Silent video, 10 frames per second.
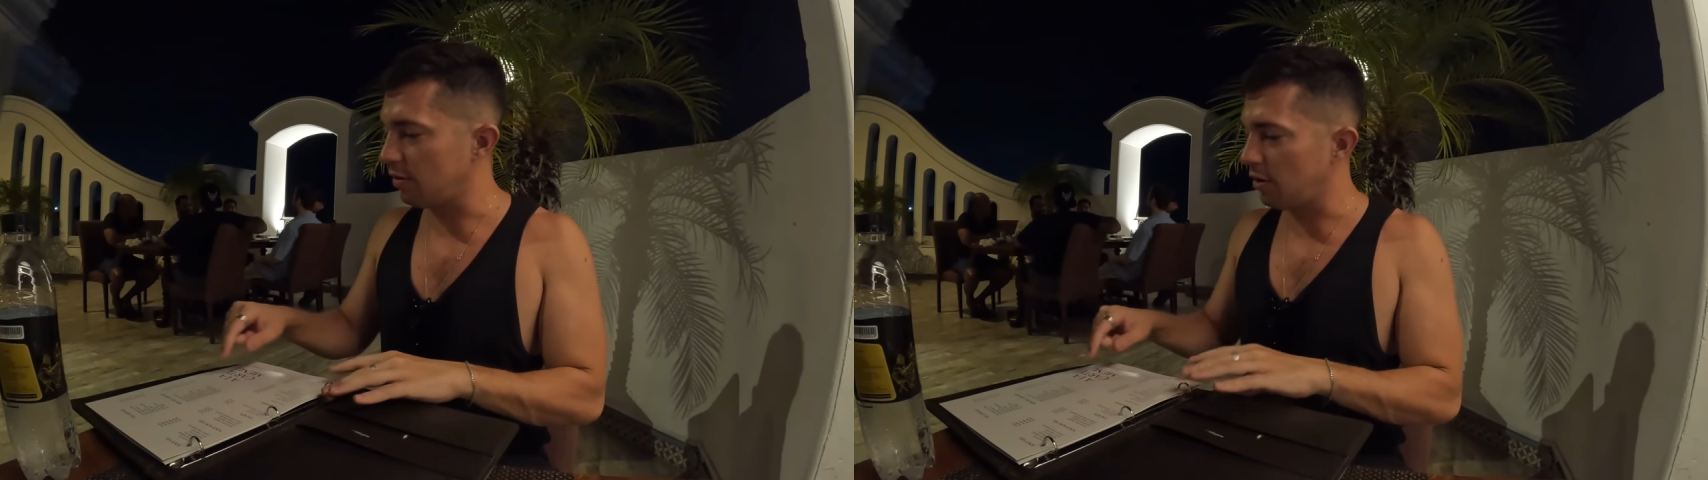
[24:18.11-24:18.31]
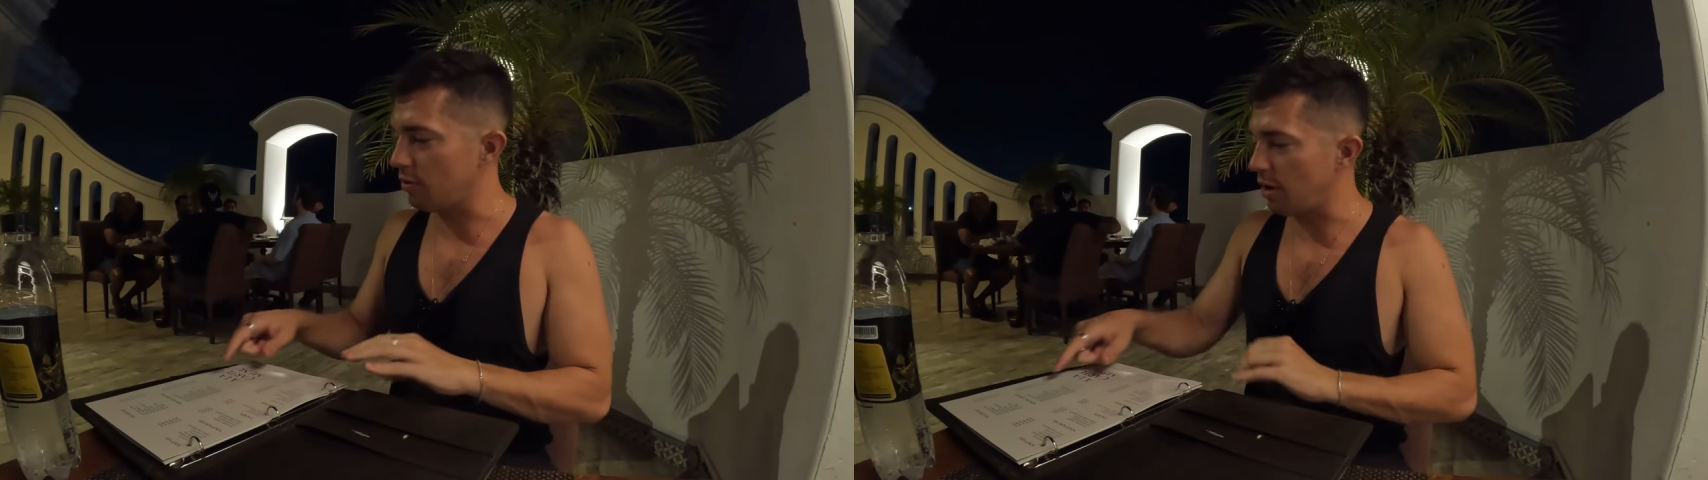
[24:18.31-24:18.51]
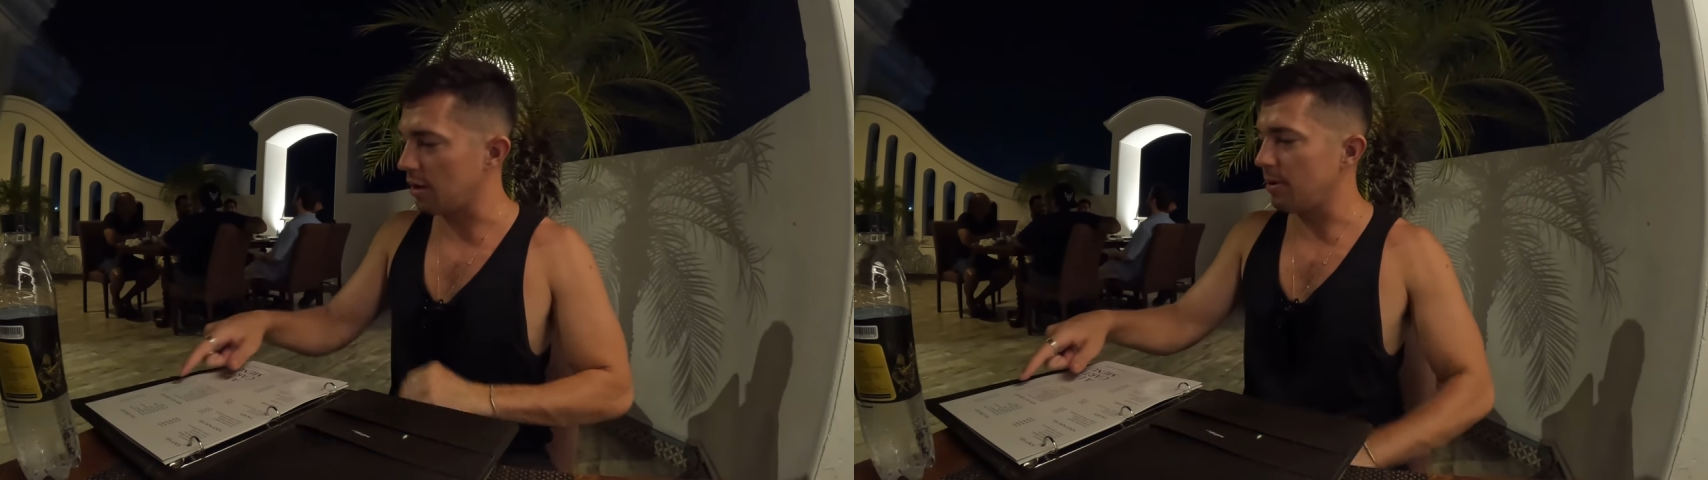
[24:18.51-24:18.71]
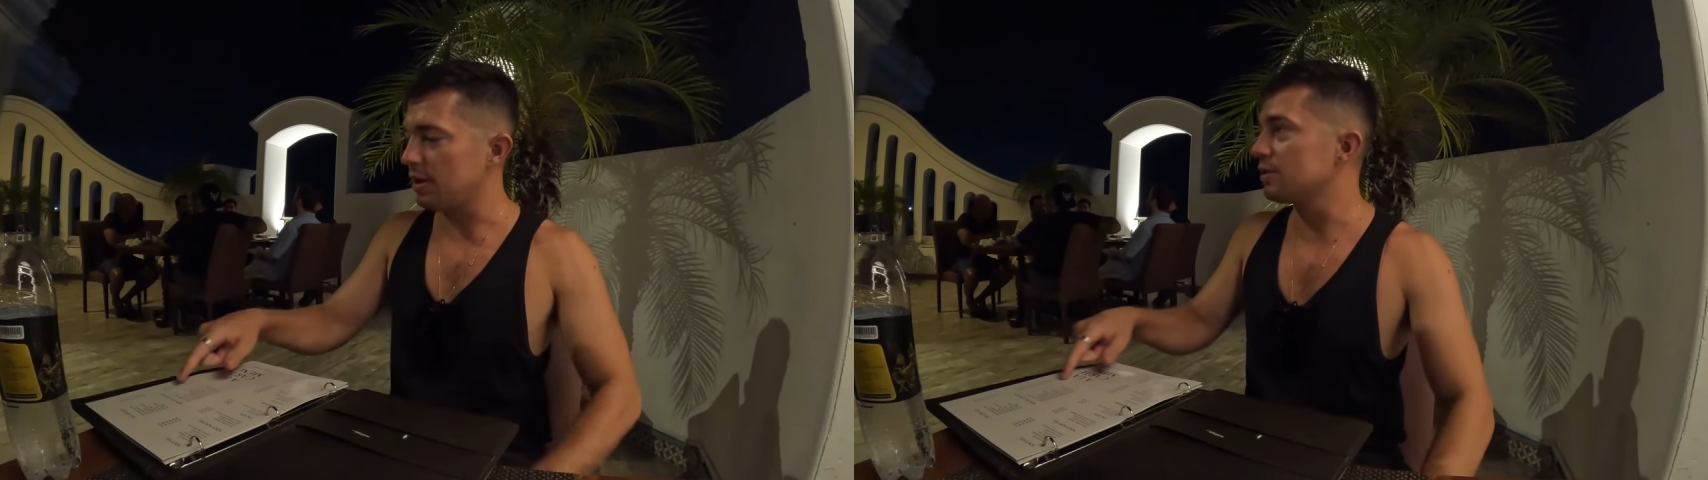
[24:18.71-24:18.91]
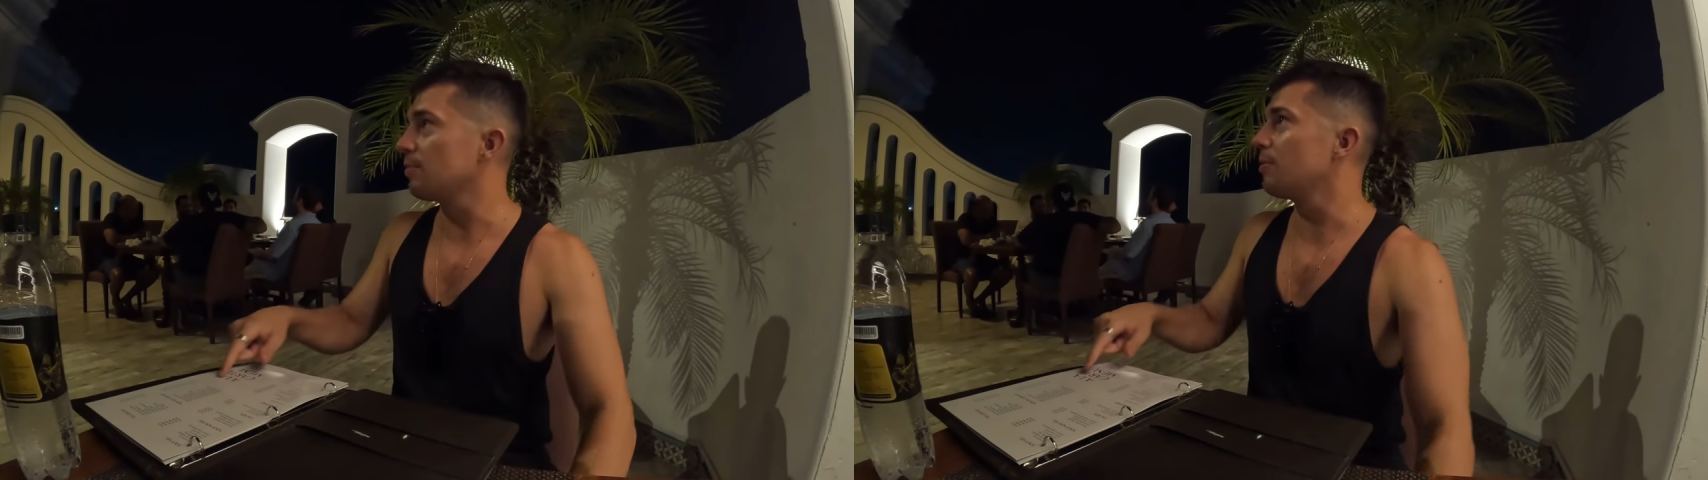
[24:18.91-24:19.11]
Or you
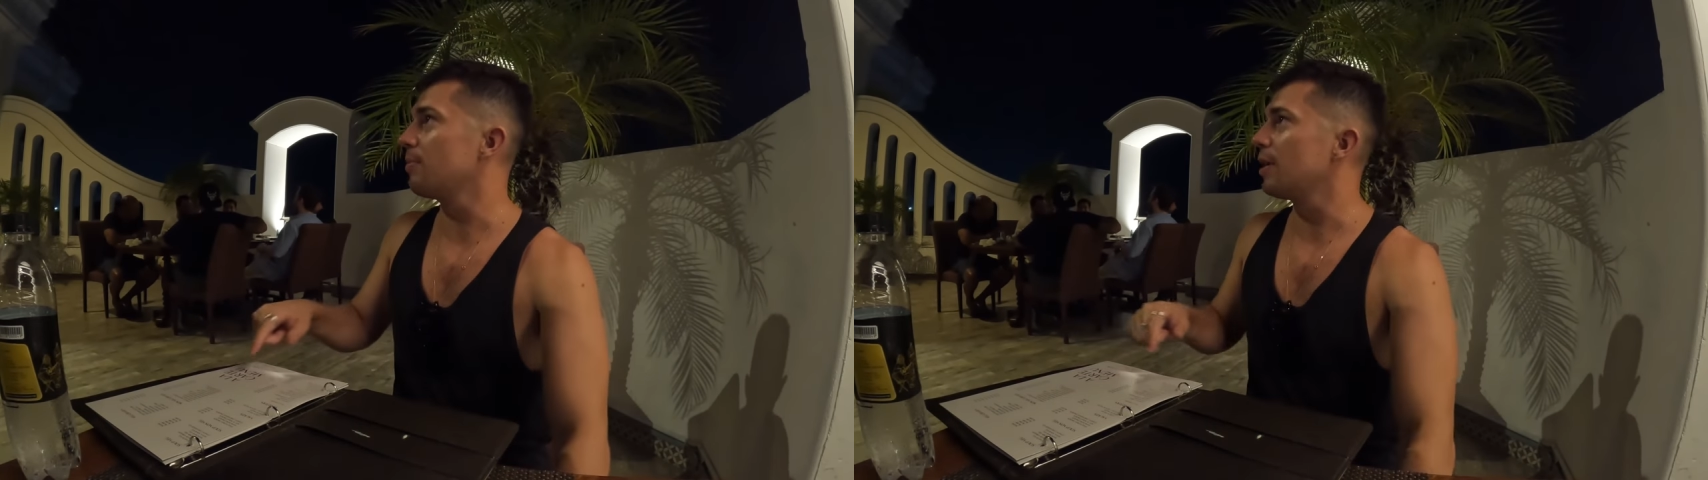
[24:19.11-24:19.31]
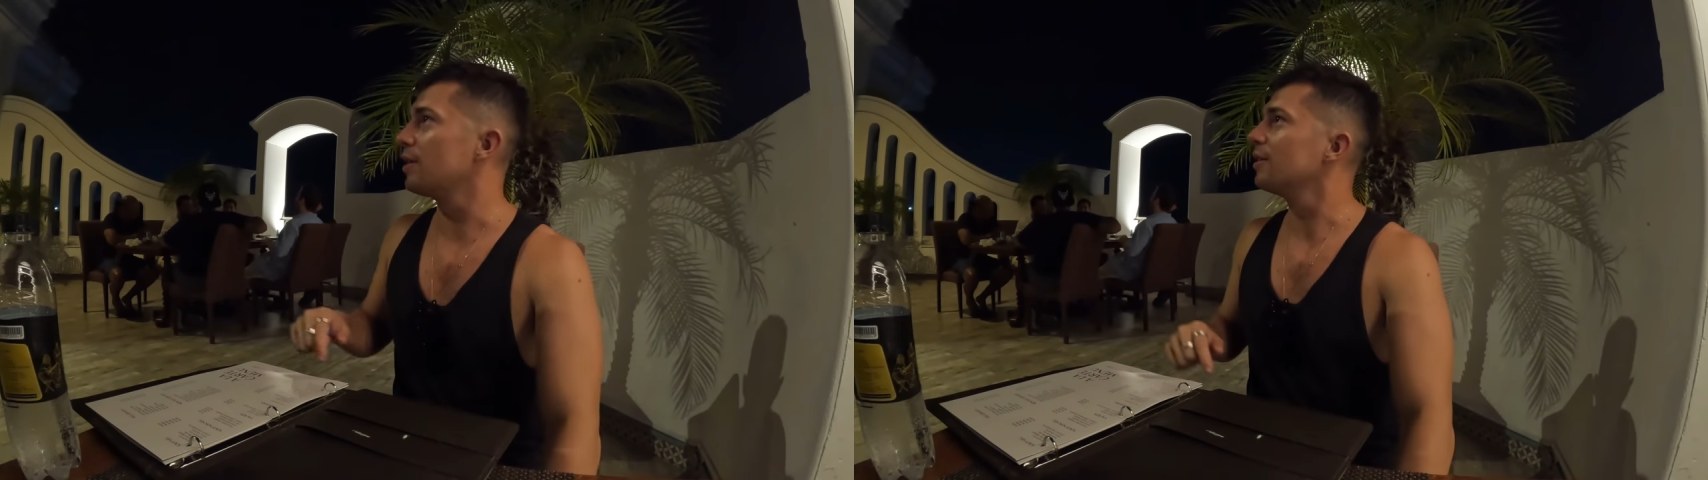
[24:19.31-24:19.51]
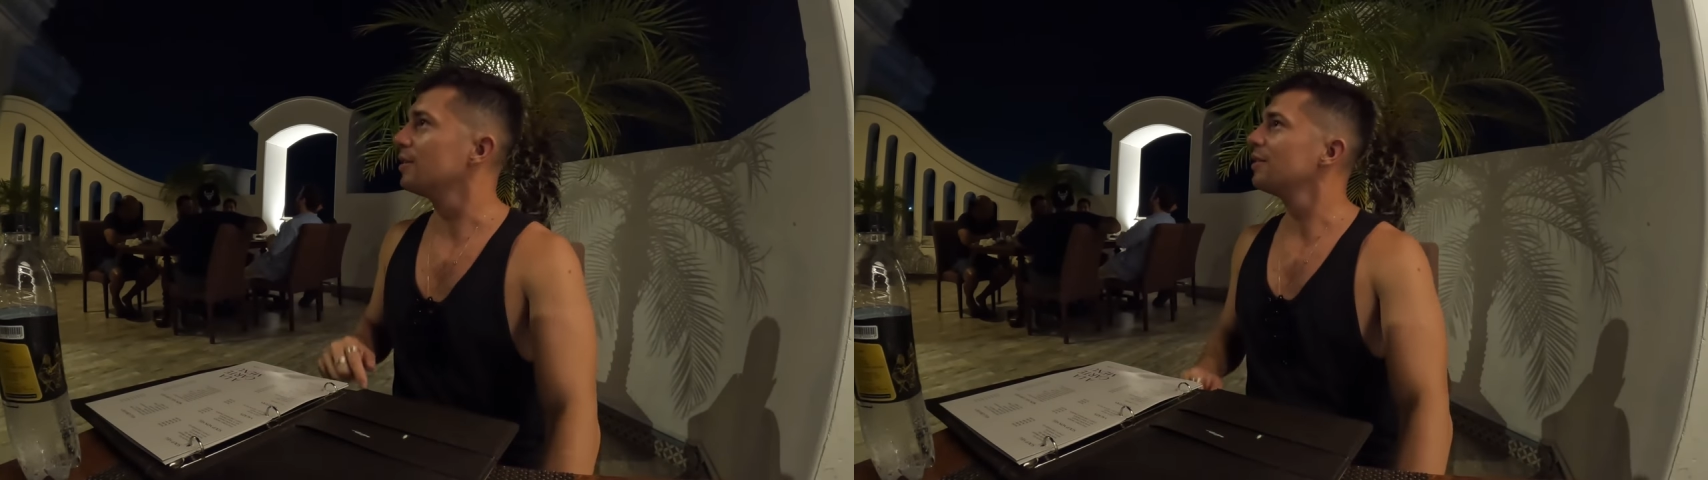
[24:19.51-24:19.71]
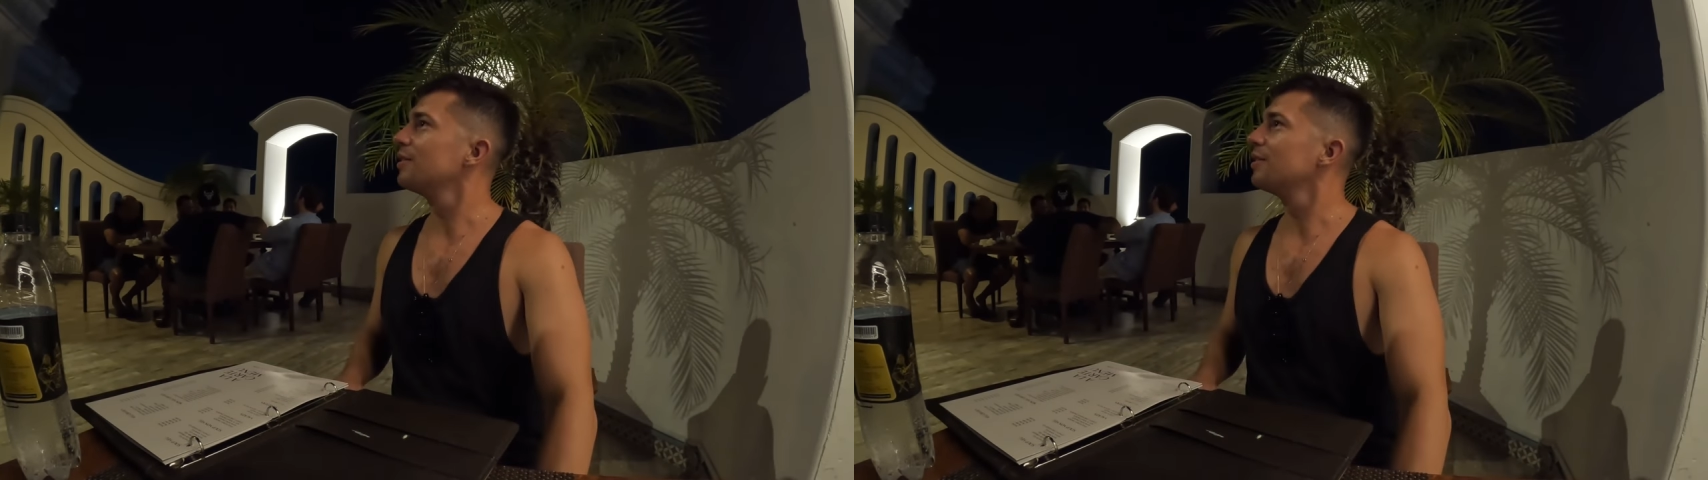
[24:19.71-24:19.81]
recommend something better?